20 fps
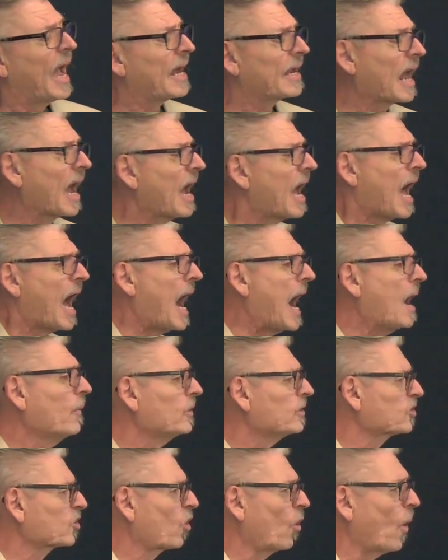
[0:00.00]
I
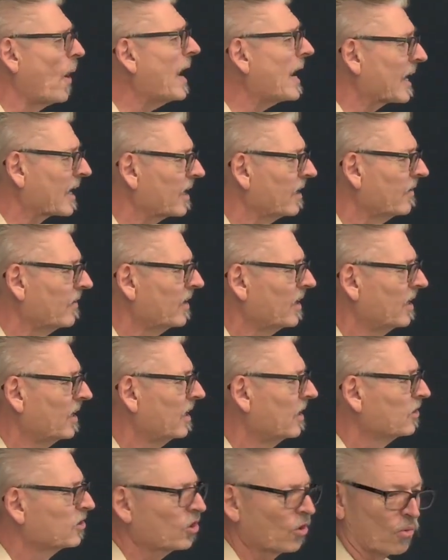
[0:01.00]
was quick
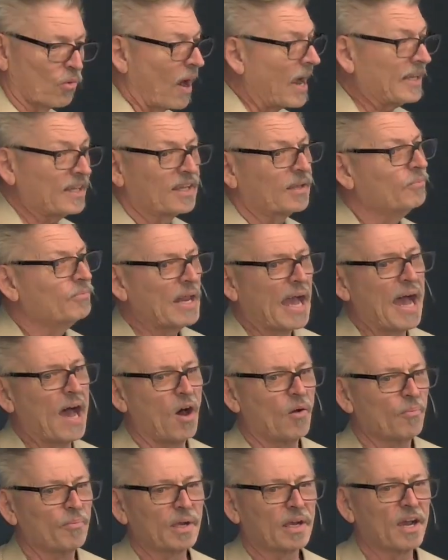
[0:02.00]
to write them
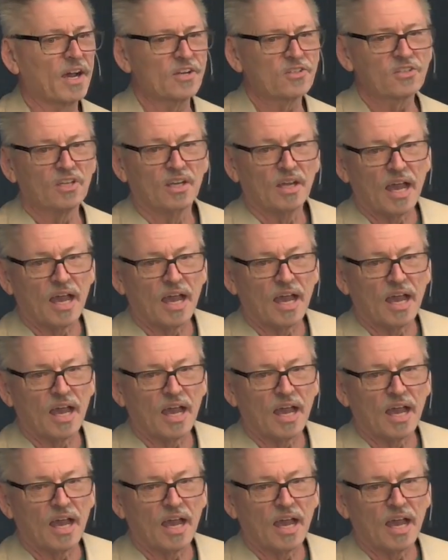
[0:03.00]
down because